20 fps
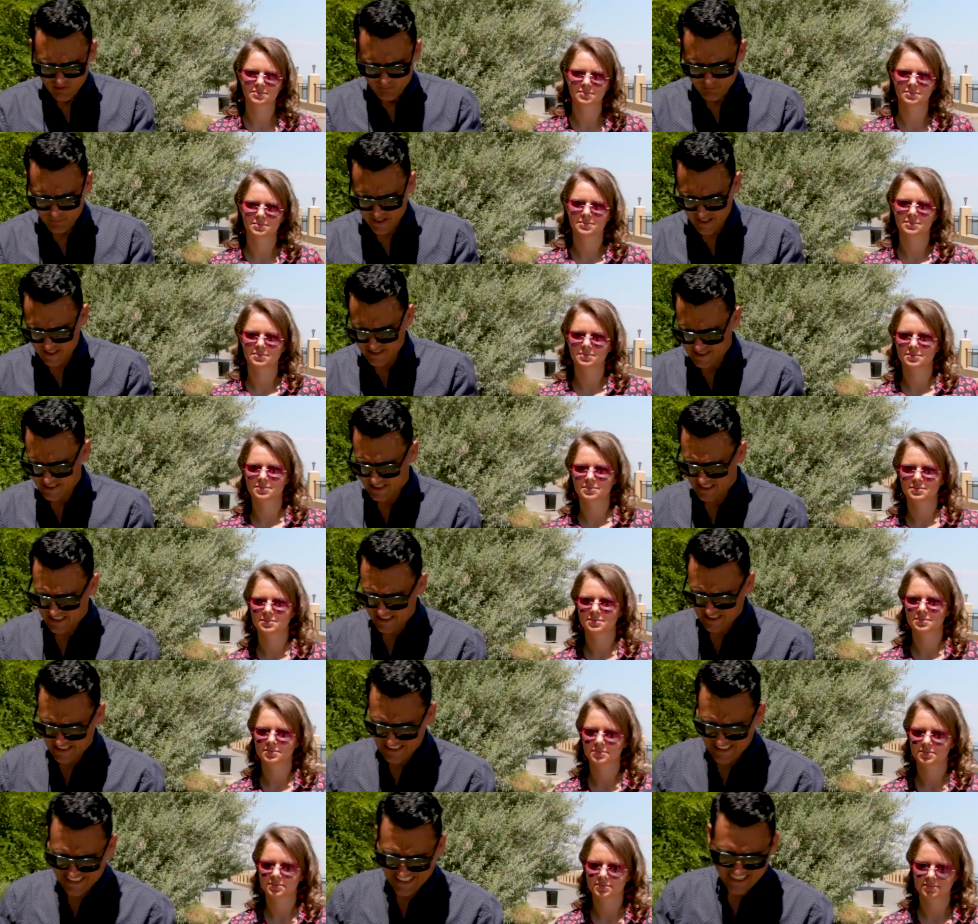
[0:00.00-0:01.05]
Speaker 1: but
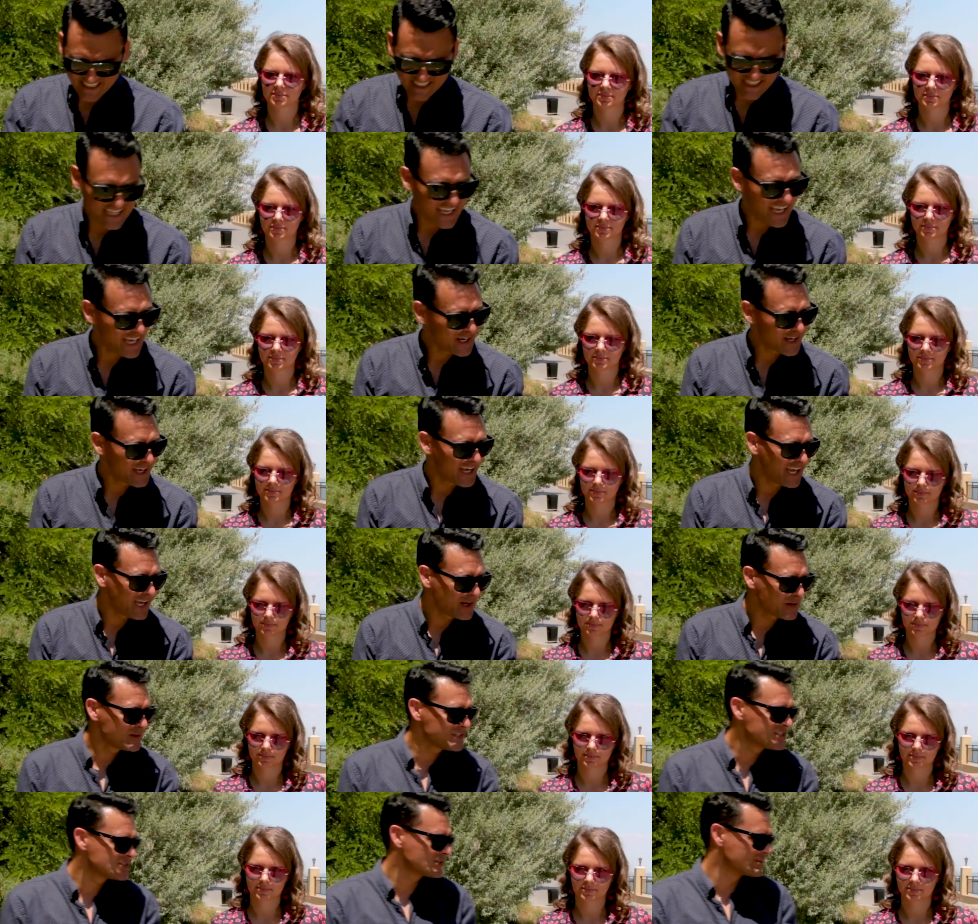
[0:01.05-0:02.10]
uh, how do, how do
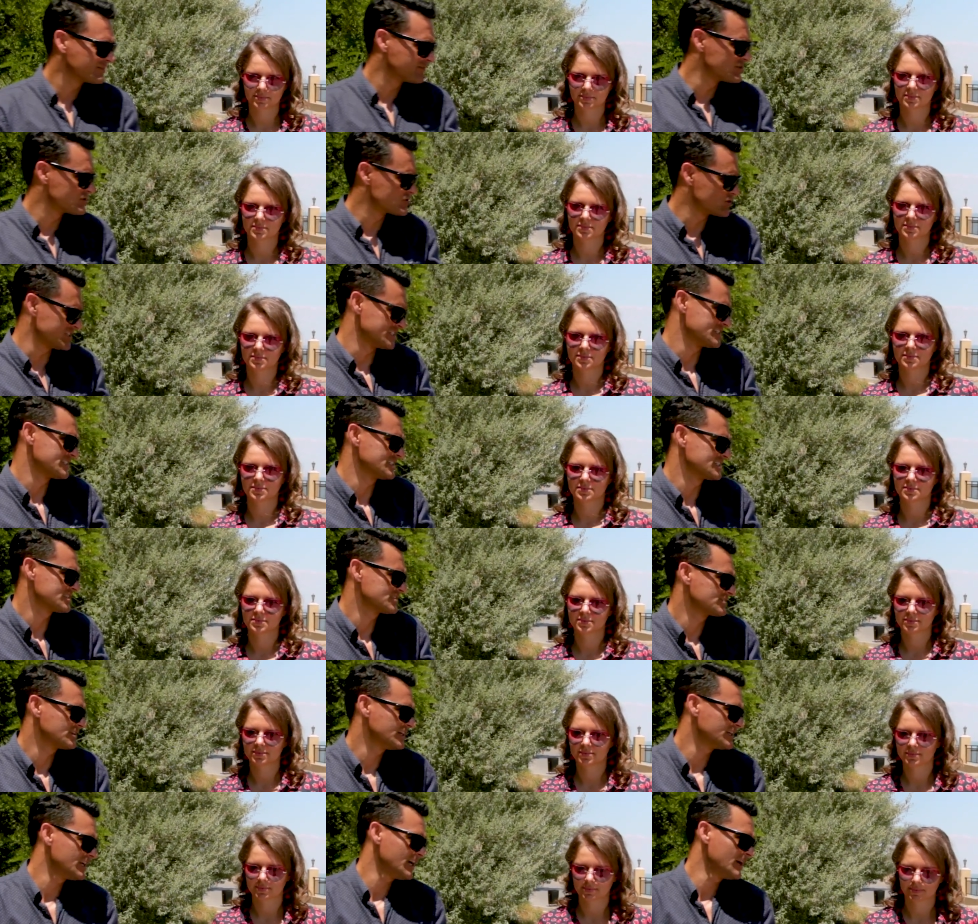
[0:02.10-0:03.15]
we sort of address this,
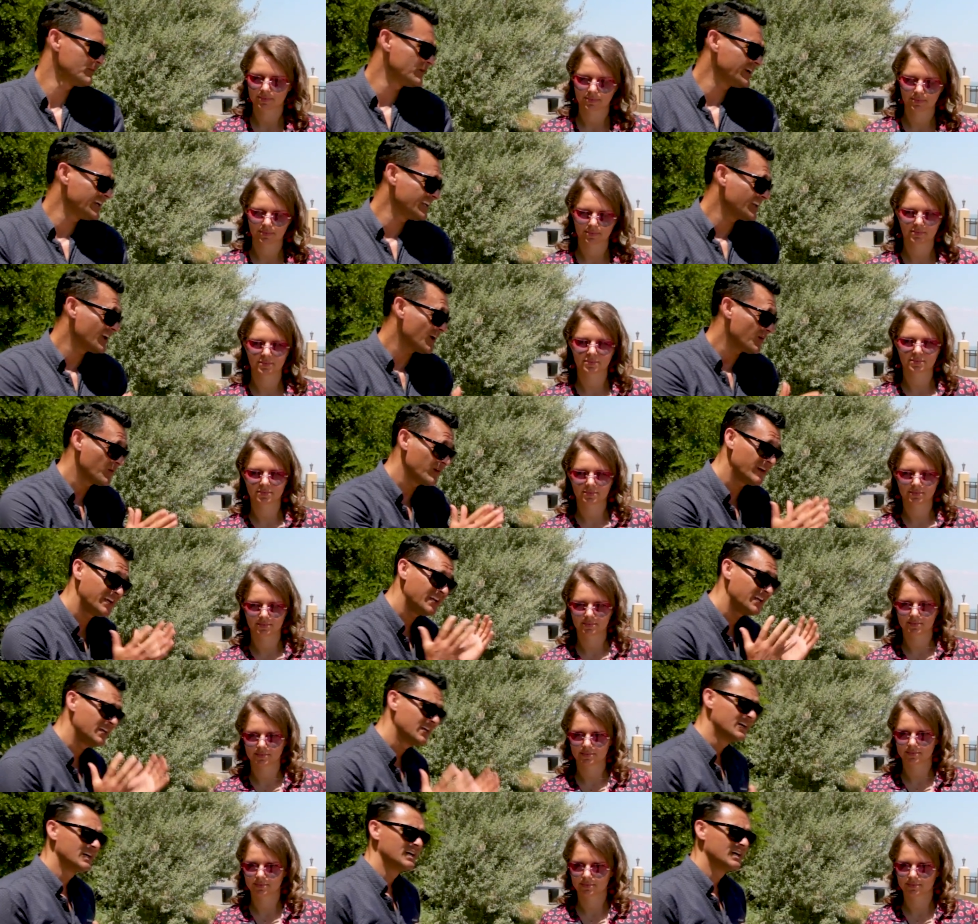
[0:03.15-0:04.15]
right? And we know we